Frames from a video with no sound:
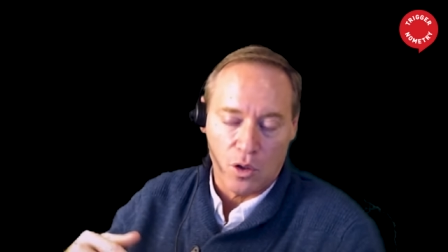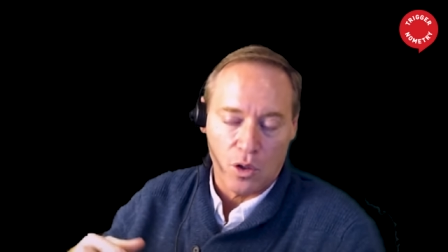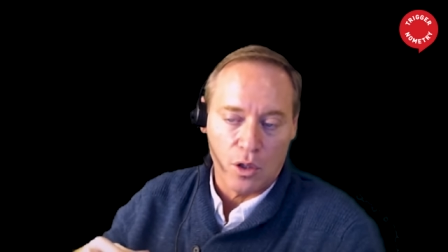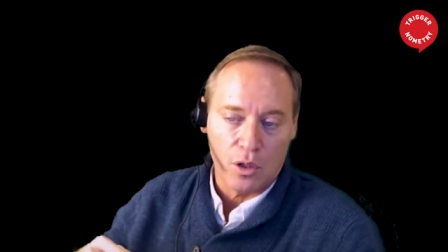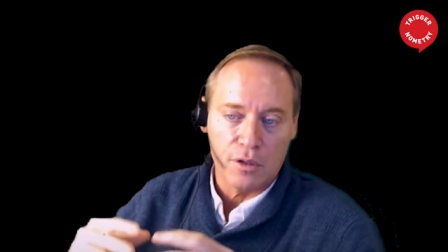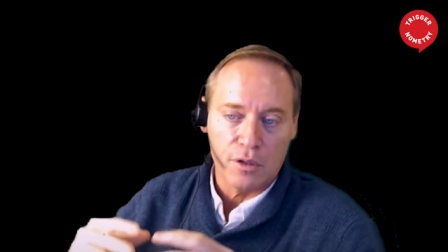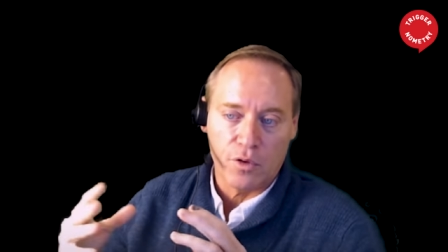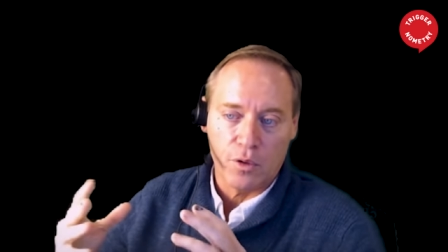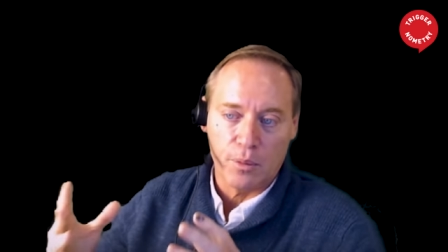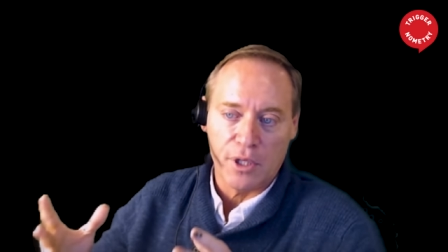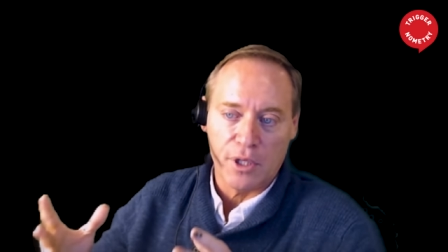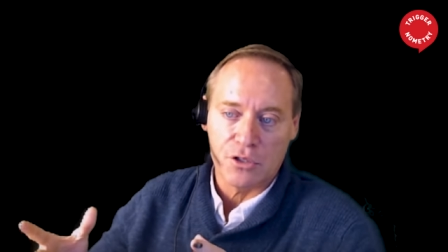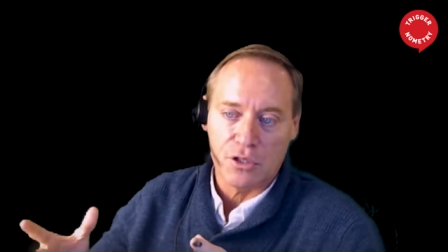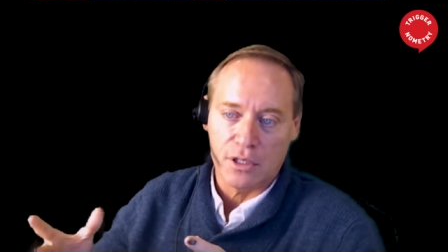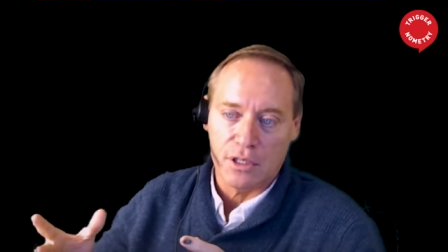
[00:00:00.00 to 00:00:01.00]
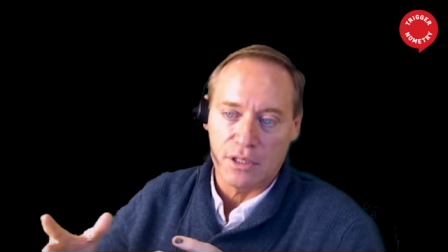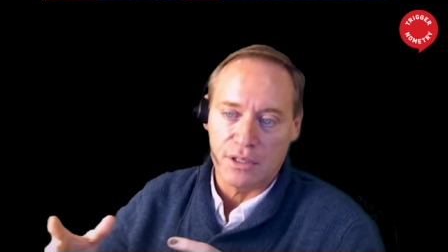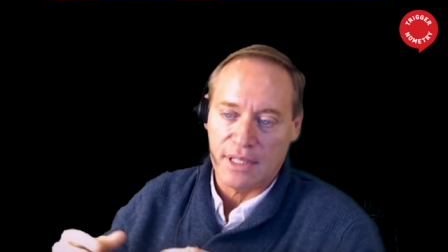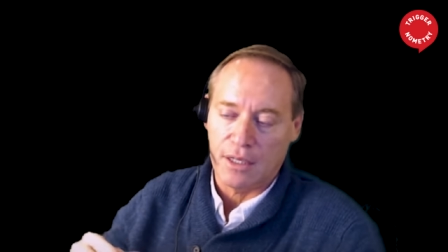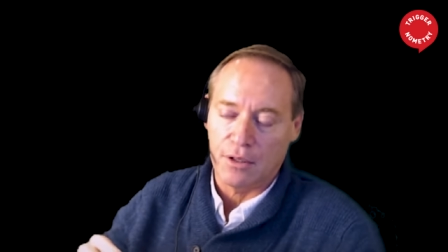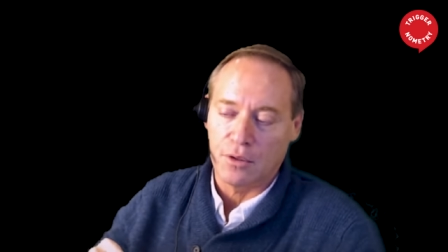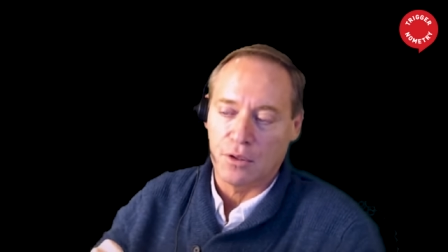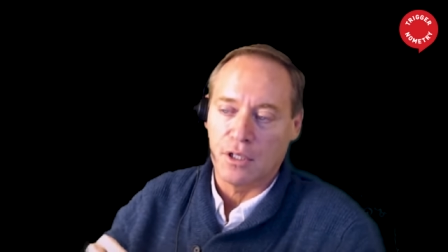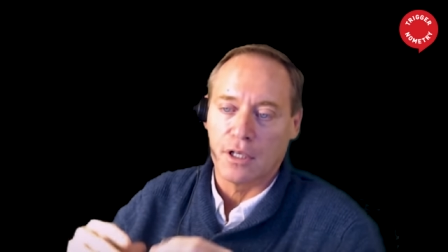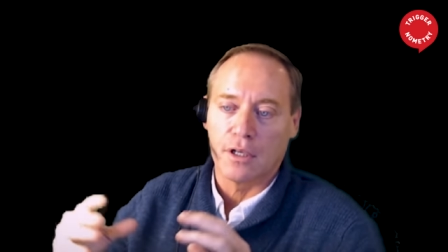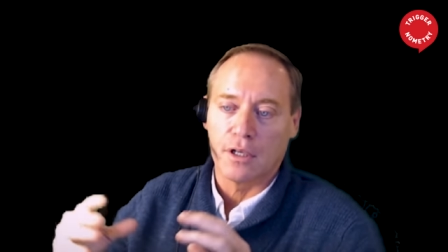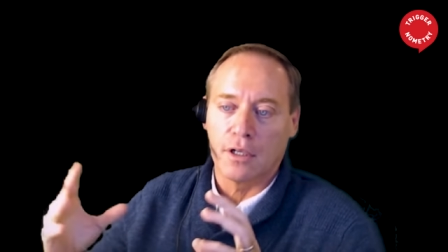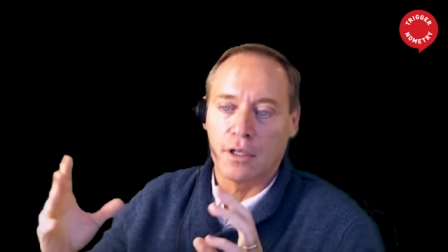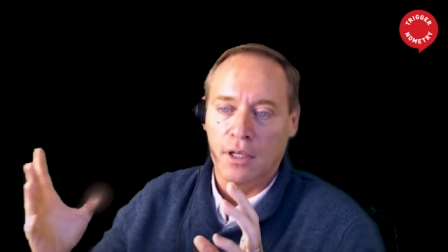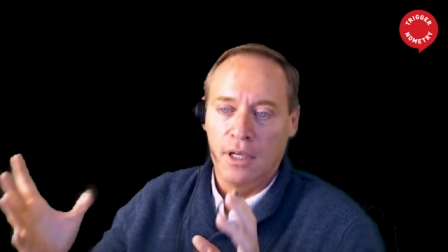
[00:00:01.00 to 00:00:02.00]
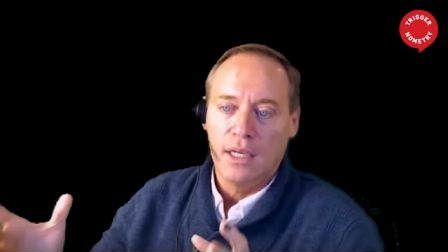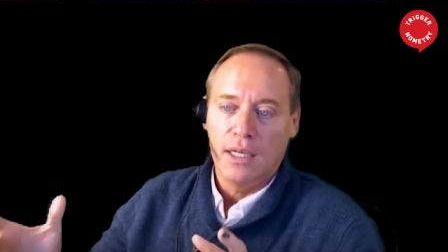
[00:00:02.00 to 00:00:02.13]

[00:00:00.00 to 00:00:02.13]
all information is out there